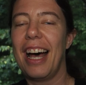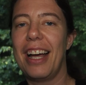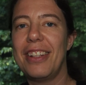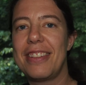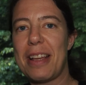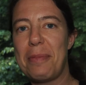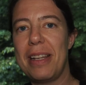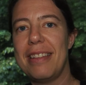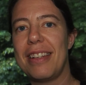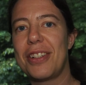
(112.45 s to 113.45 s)
The
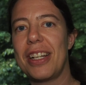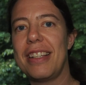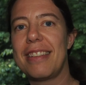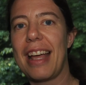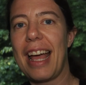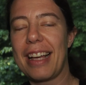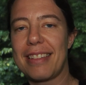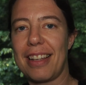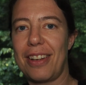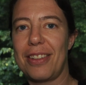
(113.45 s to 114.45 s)
stabilization is
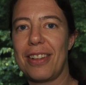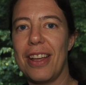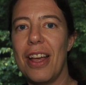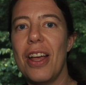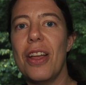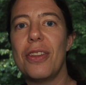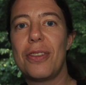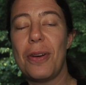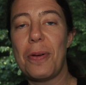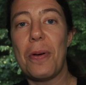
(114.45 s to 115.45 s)
excellent.
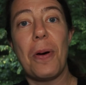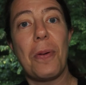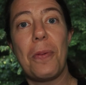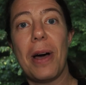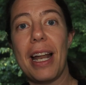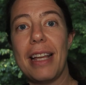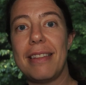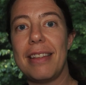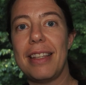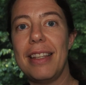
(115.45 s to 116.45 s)
So what I
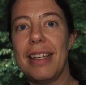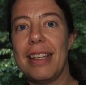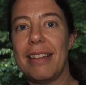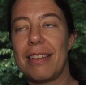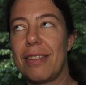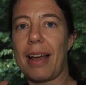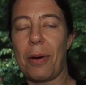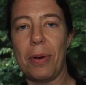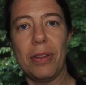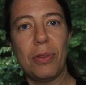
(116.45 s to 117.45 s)
did is I
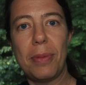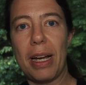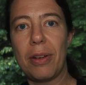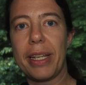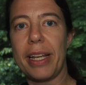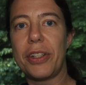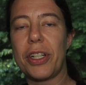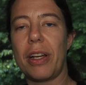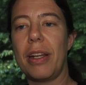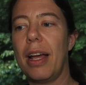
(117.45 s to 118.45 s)
went to my location.